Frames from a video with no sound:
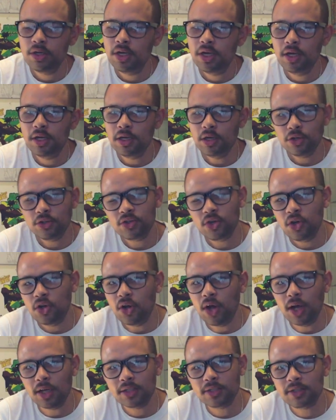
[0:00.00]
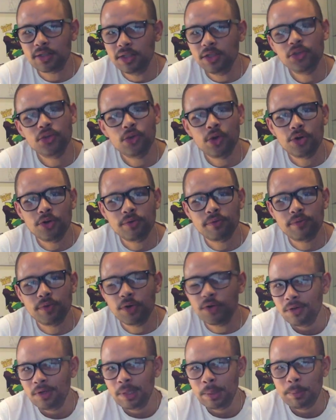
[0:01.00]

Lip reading: and looks a lot sleeker on your phone.